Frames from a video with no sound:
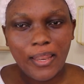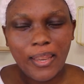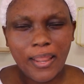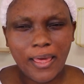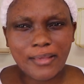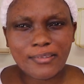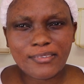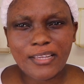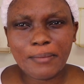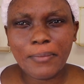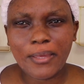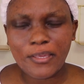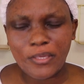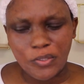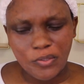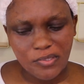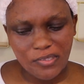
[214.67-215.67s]
Last time I
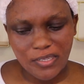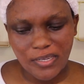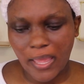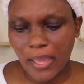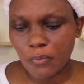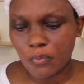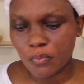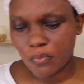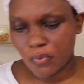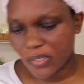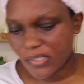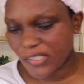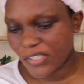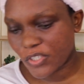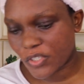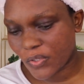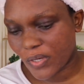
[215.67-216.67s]
used it, I
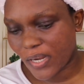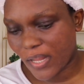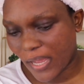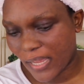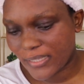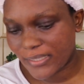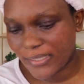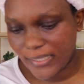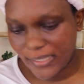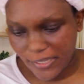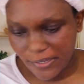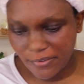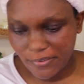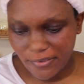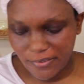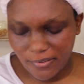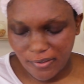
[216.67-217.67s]
wasn't sure it had
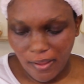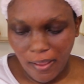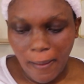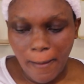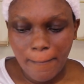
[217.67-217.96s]
glitters.